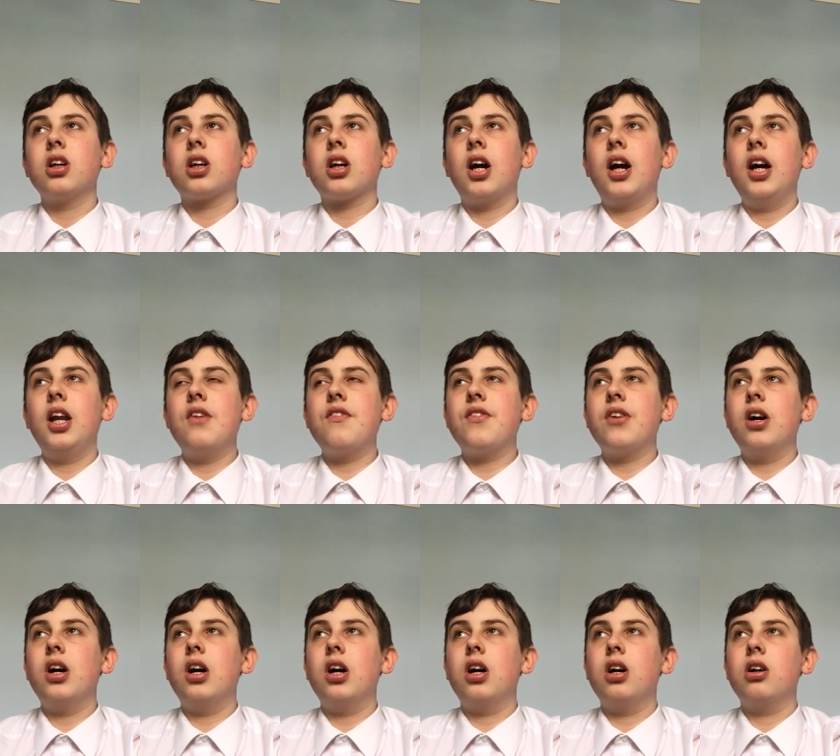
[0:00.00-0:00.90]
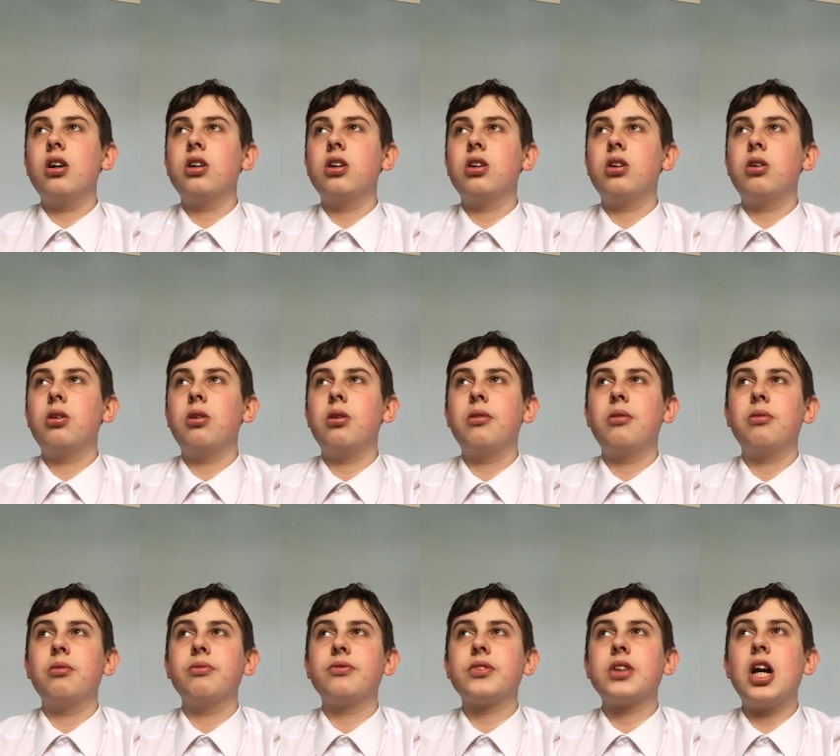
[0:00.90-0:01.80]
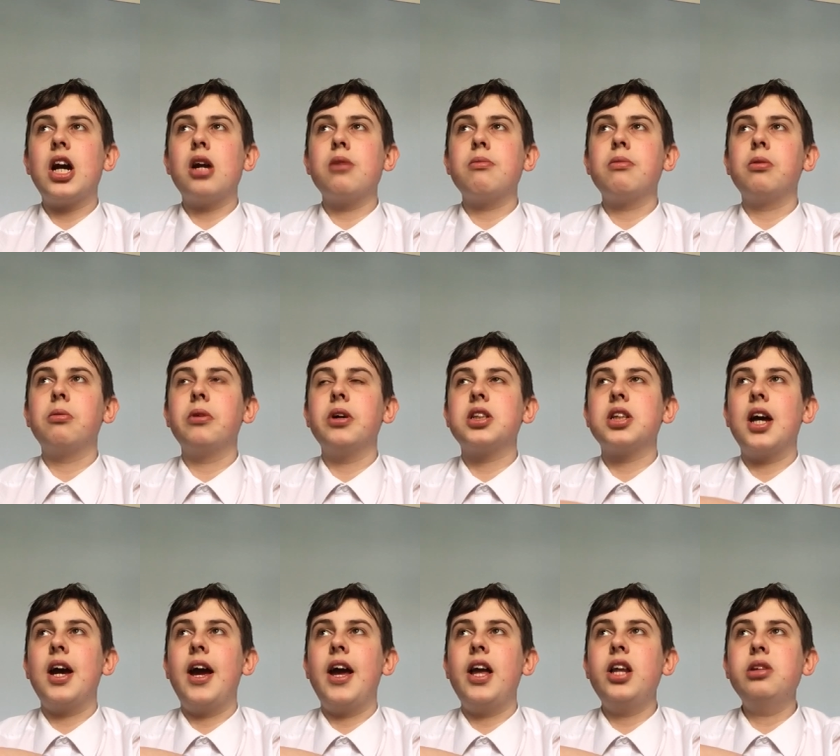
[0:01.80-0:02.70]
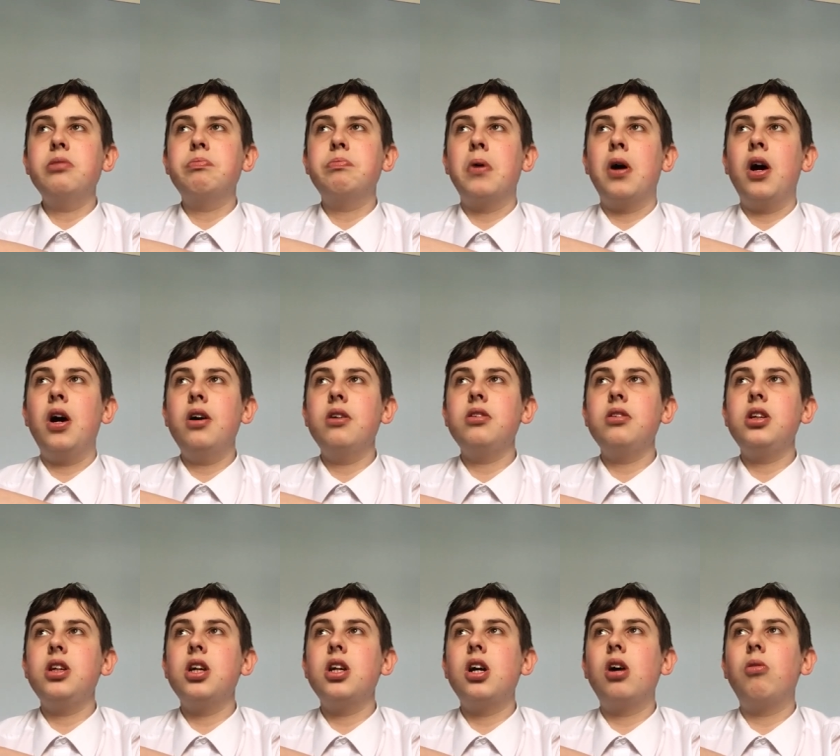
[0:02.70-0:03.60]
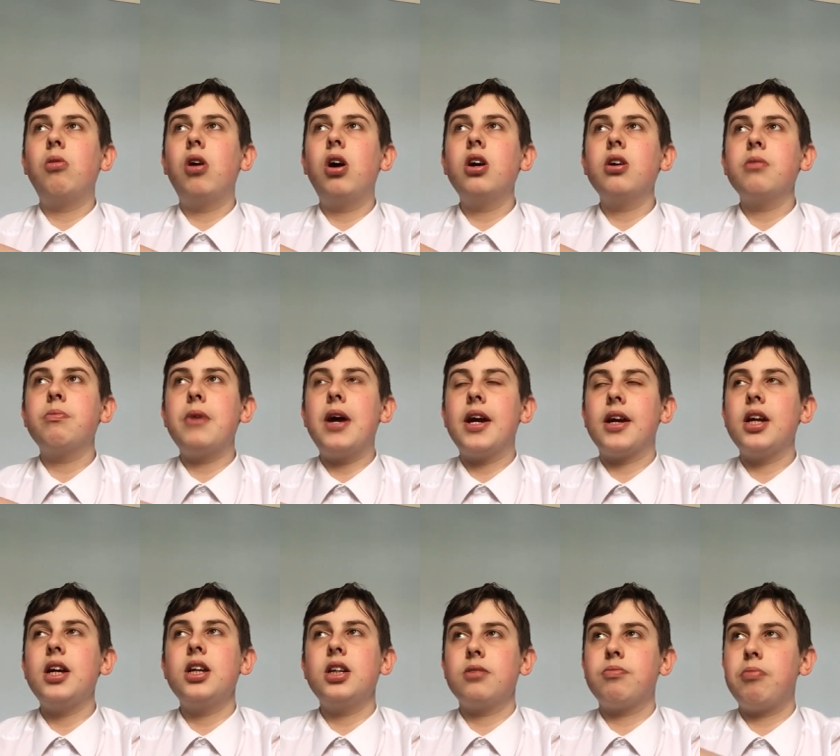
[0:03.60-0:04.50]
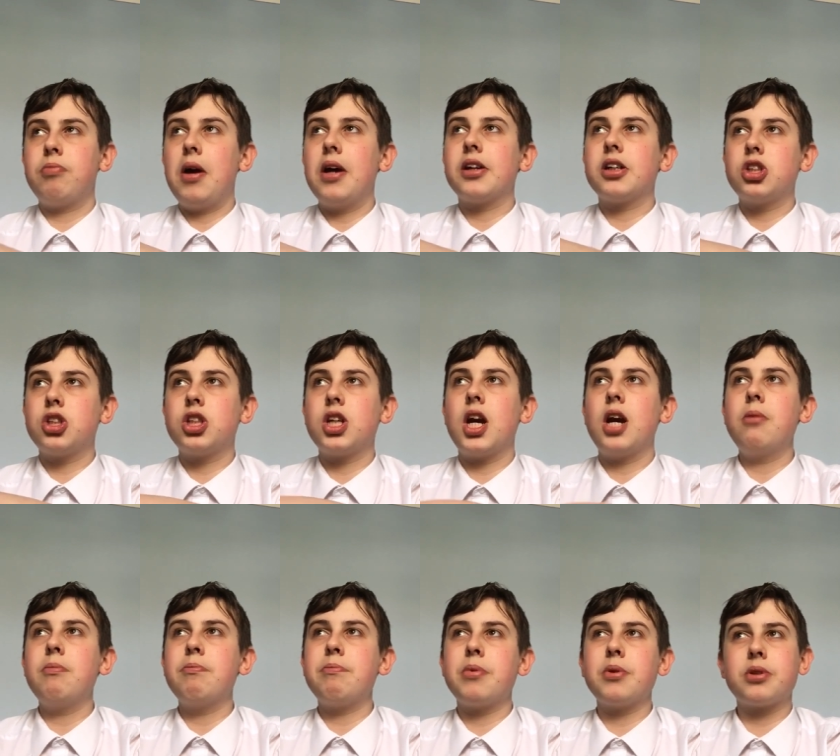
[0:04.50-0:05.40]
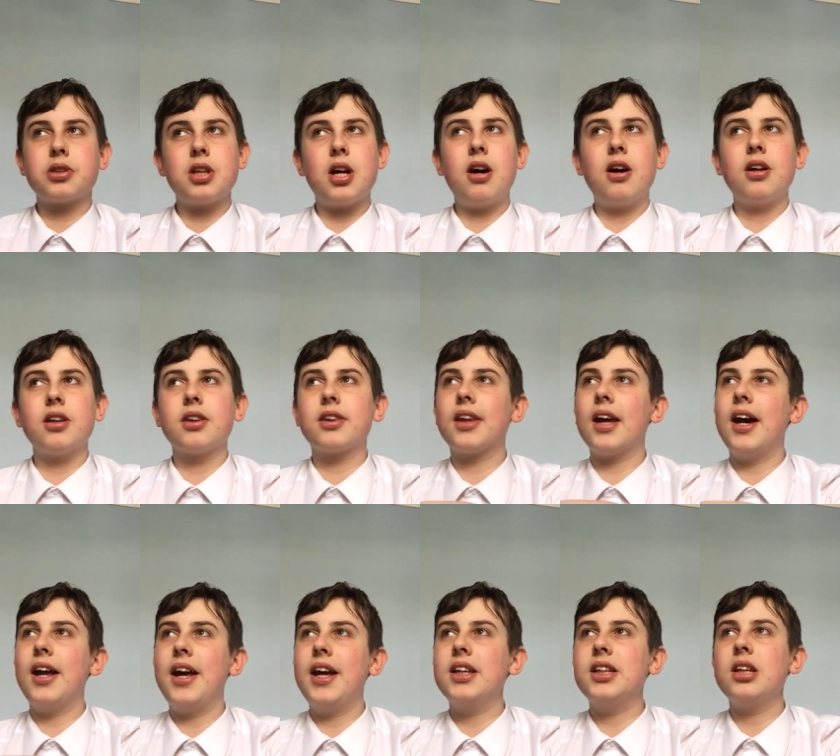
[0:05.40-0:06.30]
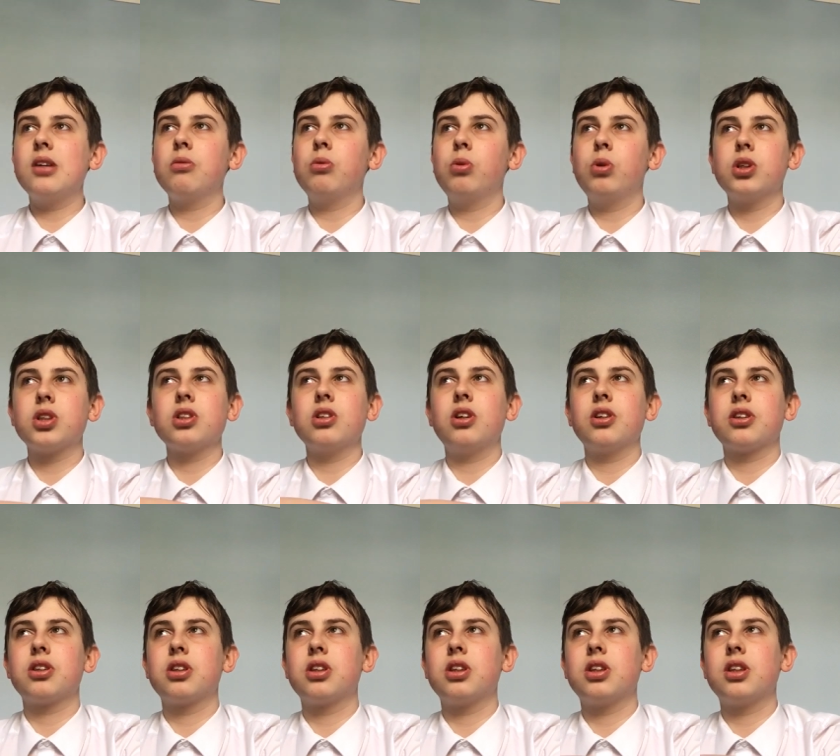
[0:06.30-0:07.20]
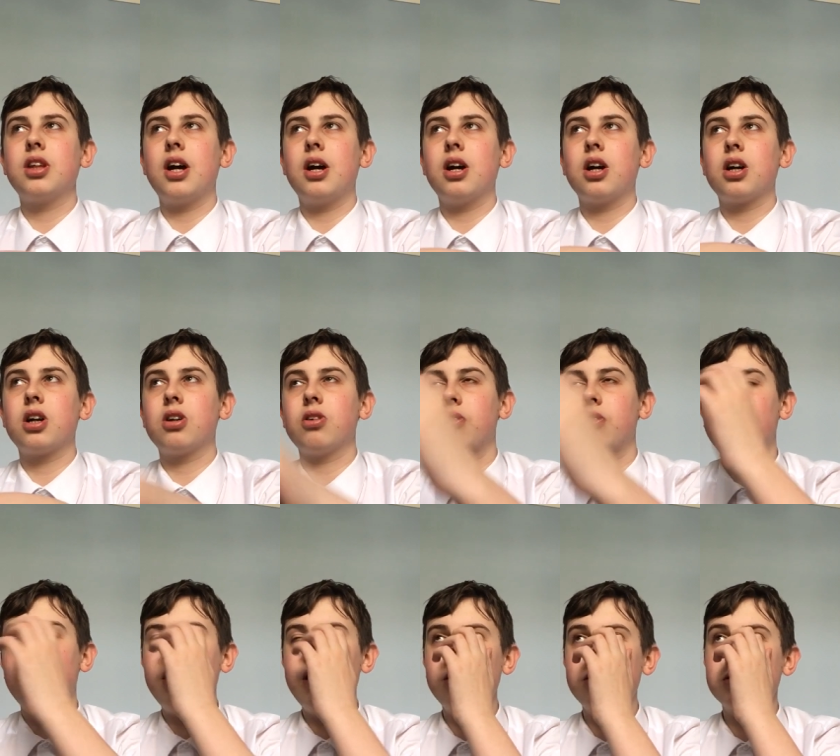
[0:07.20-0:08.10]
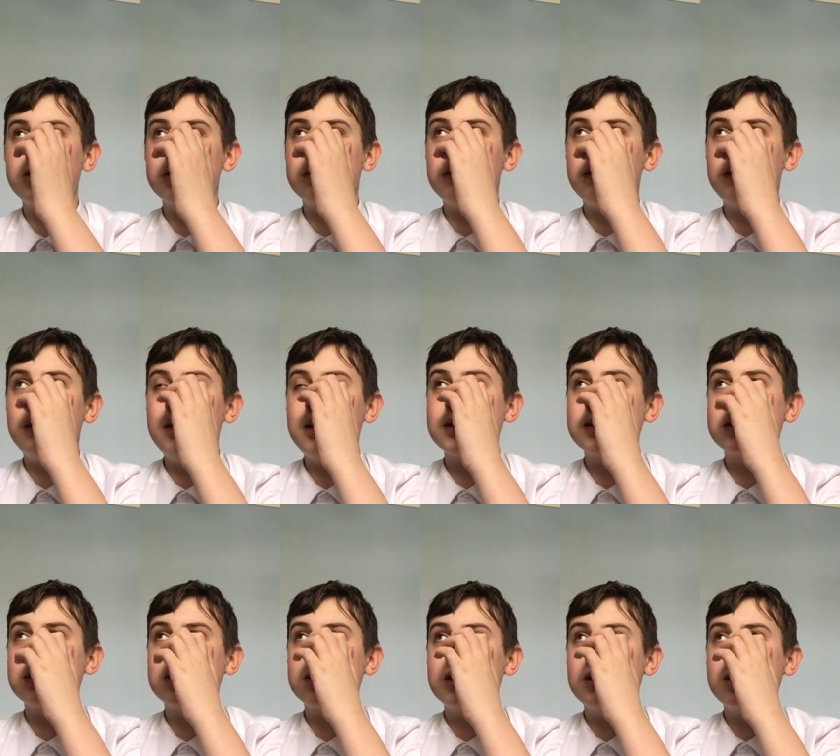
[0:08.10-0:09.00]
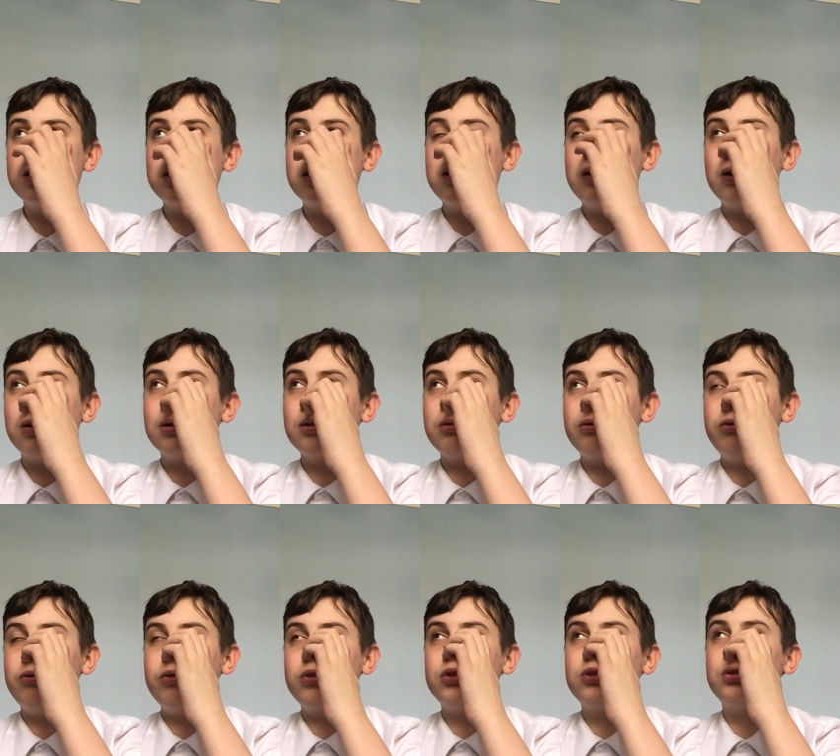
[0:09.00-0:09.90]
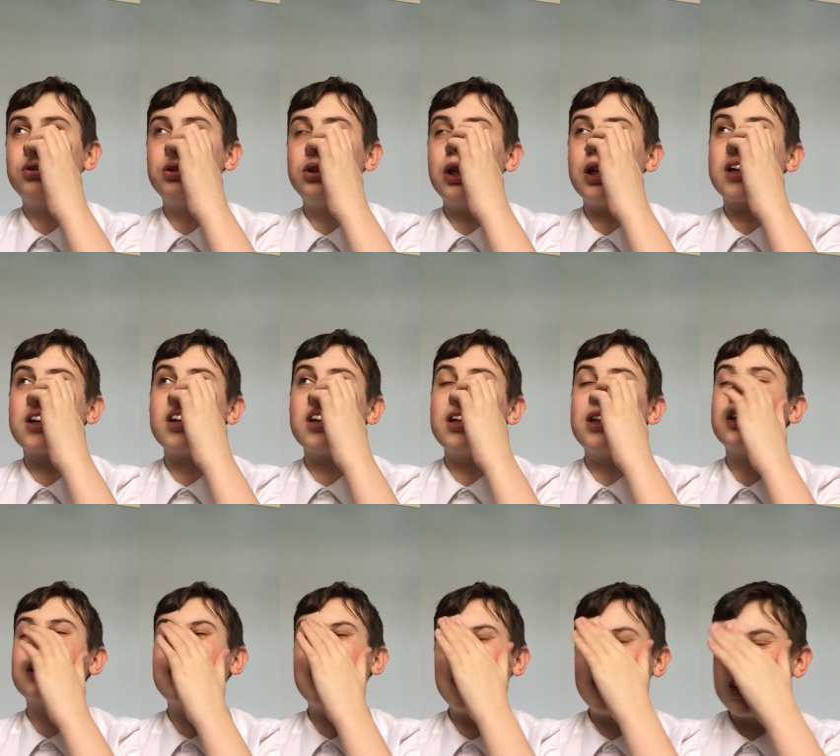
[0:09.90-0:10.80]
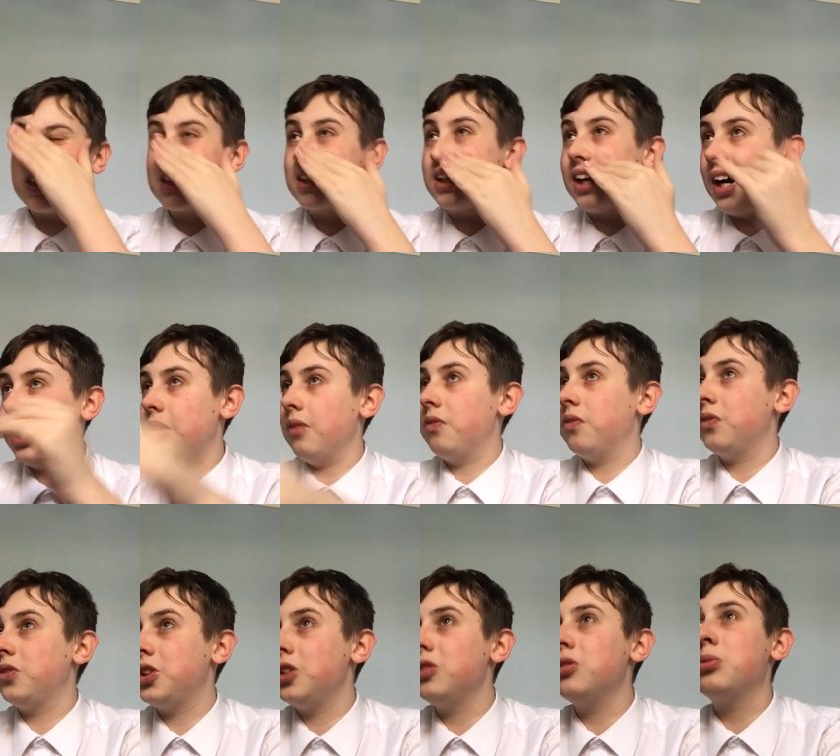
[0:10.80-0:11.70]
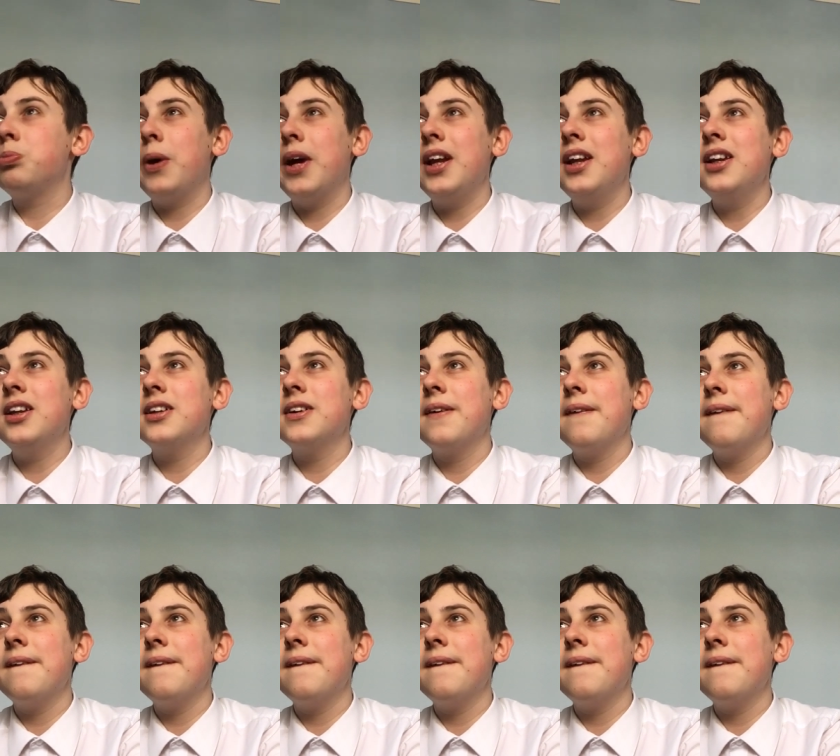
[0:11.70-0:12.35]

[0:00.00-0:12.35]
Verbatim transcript: kind of a terrible way to end, but you know what, Becky, Becky's champ, but that, that ending was not that great, to be honest like it looked like kind of she was pinned.